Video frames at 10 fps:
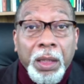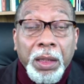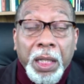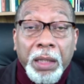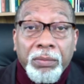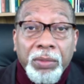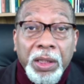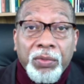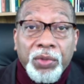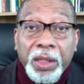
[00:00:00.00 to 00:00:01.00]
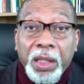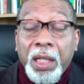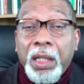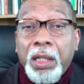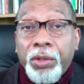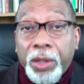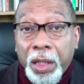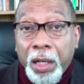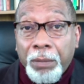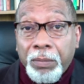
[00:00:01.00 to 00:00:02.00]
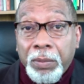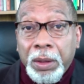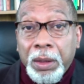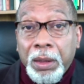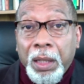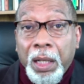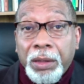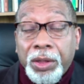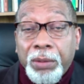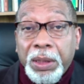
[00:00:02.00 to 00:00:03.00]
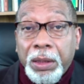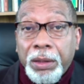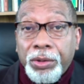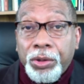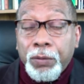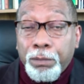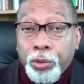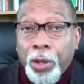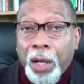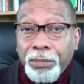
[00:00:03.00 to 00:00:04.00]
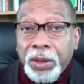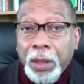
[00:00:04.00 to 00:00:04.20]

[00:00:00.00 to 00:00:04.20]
can even hear Him as He begins to prompt